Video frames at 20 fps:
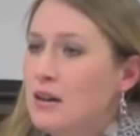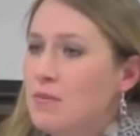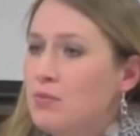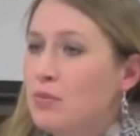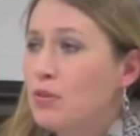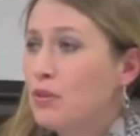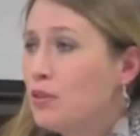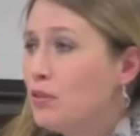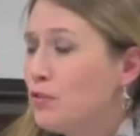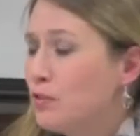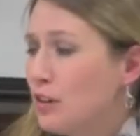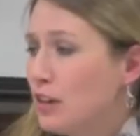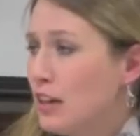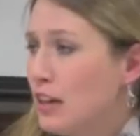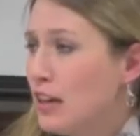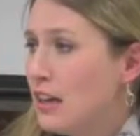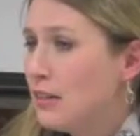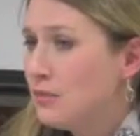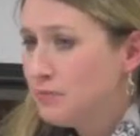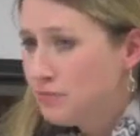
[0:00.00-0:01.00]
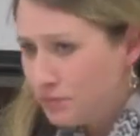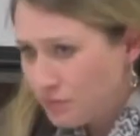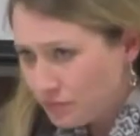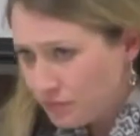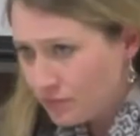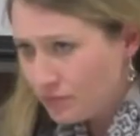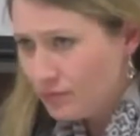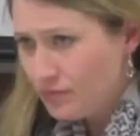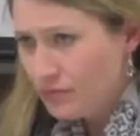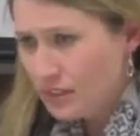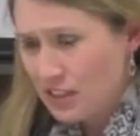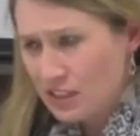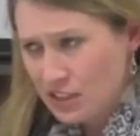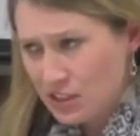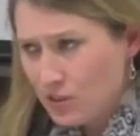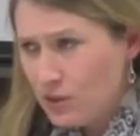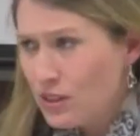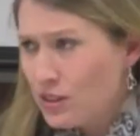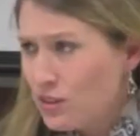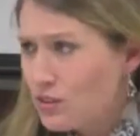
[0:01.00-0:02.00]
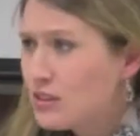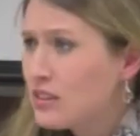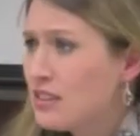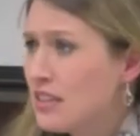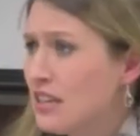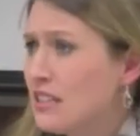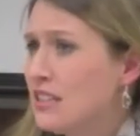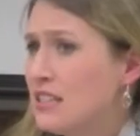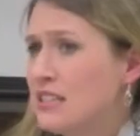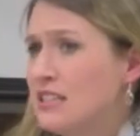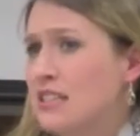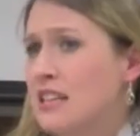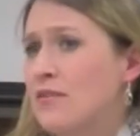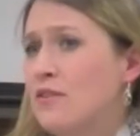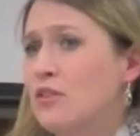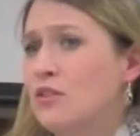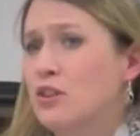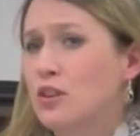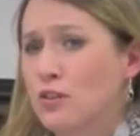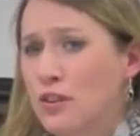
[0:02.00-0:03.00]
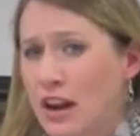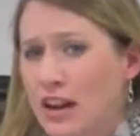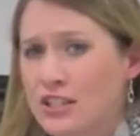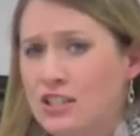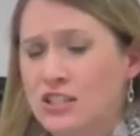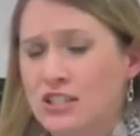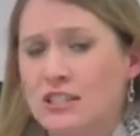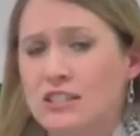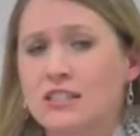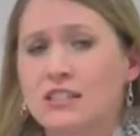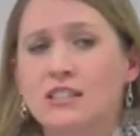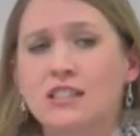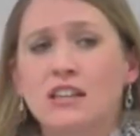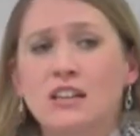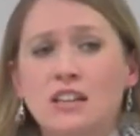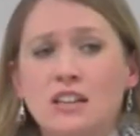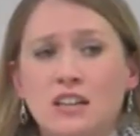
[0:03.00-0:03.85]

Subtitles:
proofreading and doing those sentence level corrections.